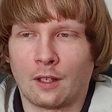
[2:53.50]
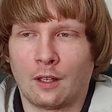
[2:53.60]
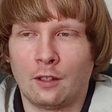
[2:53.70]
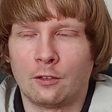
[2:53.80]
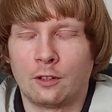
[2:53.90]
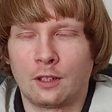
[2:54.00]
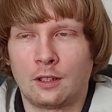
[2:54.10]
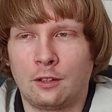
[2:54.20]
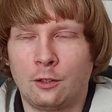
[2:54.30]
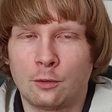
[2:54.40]
I
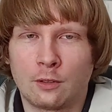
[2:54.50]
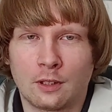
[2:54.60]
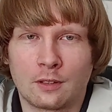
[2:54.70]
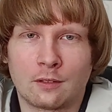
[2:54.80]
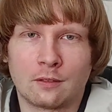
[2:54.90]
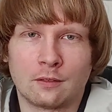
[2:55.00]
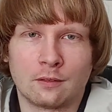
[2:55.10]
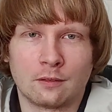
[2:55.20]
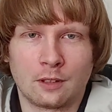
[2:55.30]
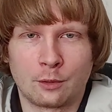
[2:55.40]
already knew that
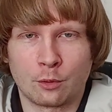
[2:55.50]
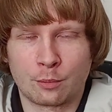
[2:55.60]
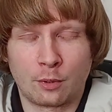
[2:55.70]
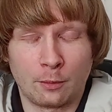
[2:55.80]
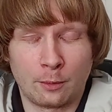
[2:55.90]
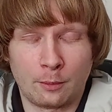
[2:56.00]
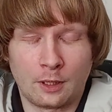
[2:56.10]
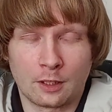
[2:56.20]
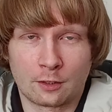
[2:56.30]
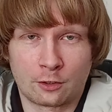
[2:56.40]
that was
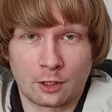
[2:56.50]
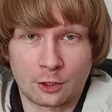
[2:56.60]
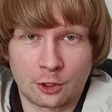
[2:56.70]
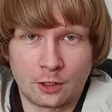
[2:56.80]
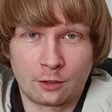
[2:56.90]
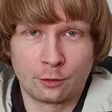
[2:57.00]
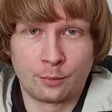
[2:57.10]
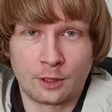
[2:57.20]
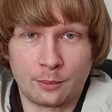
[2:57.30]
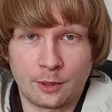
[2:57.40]
probably her strategy to
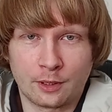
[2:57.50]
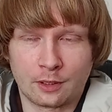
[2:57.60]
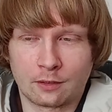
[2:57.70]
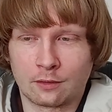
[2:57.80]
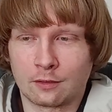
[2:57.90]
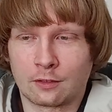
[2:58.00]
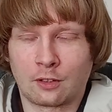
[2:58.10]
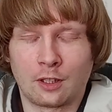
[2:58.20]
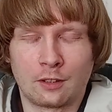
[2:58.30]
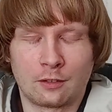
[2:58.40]
meet me and
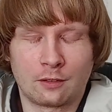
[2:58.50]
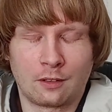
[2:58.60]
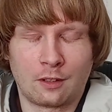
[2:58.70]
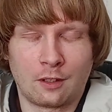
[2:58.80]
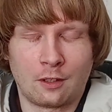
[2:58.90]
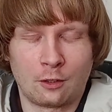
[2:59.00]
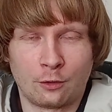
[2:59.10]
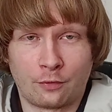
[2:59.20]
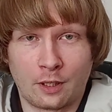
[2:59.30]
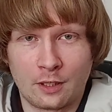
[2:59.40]
try to
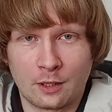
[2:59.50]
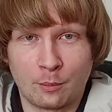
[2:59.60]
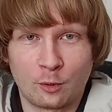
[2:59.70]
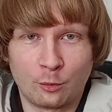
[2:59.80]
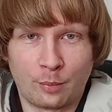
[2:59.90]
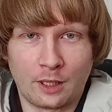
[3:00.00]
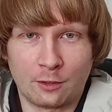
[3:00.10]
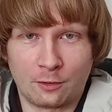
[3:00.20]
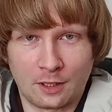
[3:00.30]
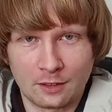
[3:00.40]
find someone who paid
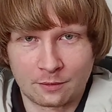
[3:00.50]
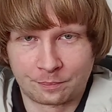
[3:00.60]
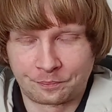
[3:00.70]
the rent.